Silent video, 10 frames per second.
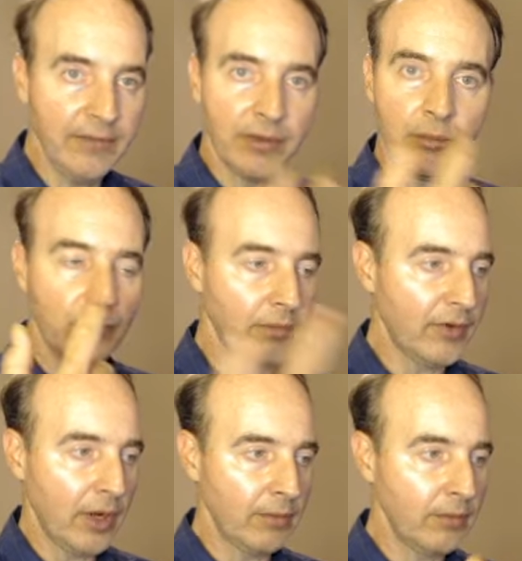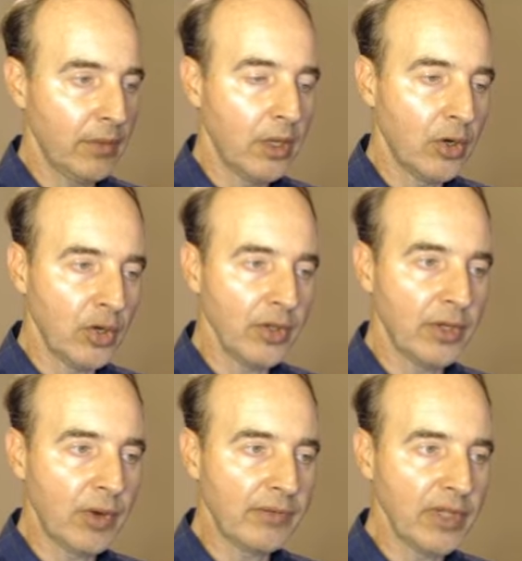From early
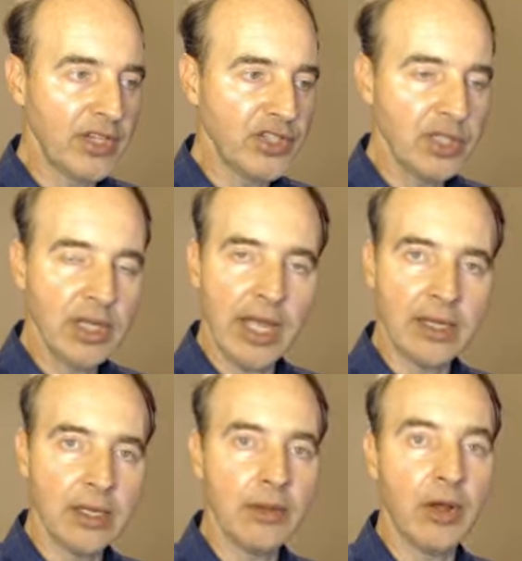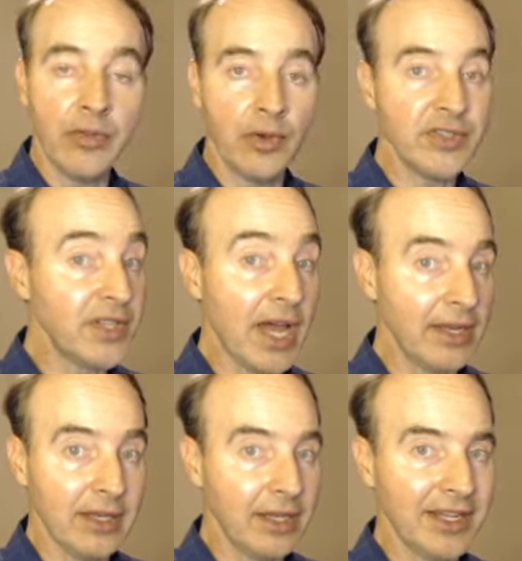in Revelation, and although it's
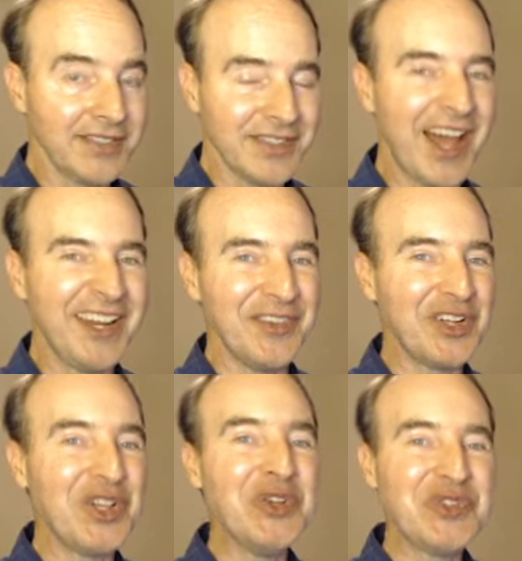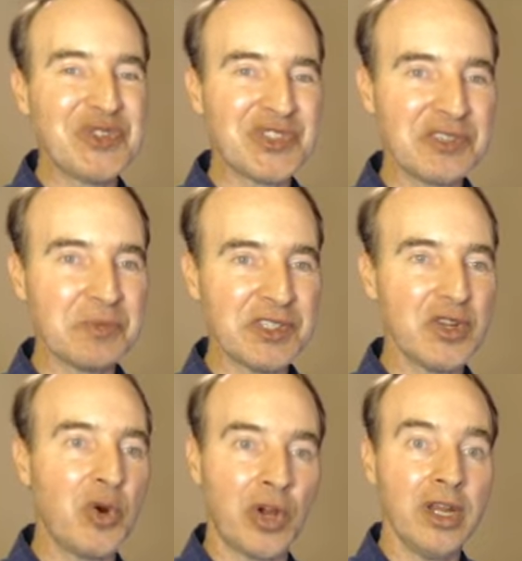not, it does not even close to as
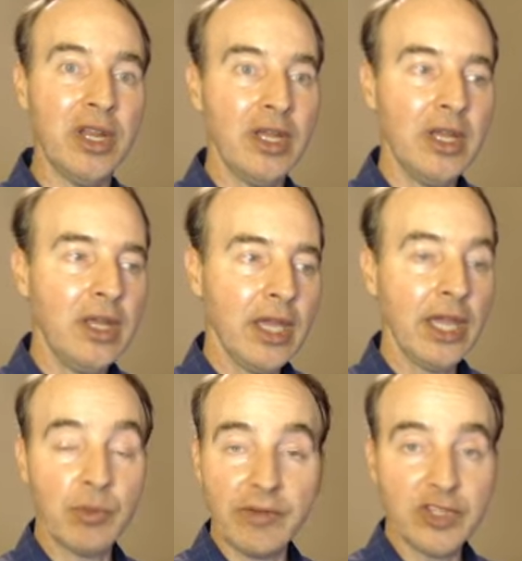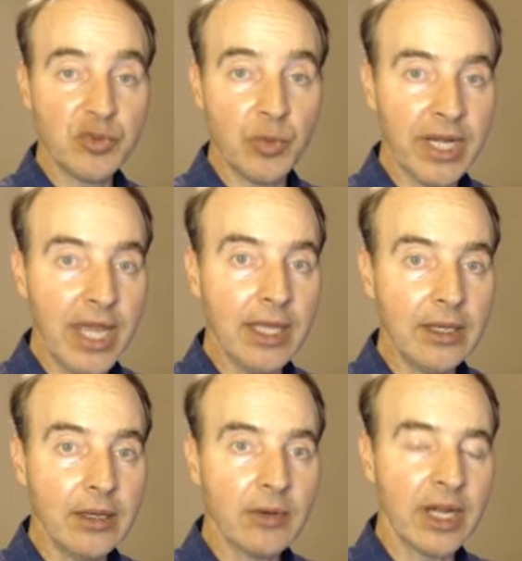explicit, or in Revelation
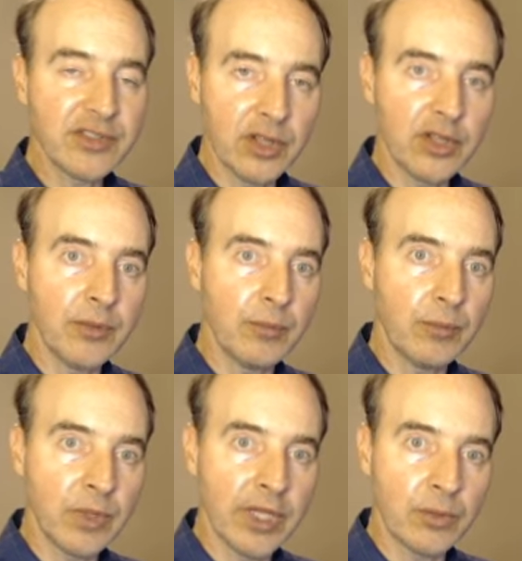1:8, right? It's clearly related to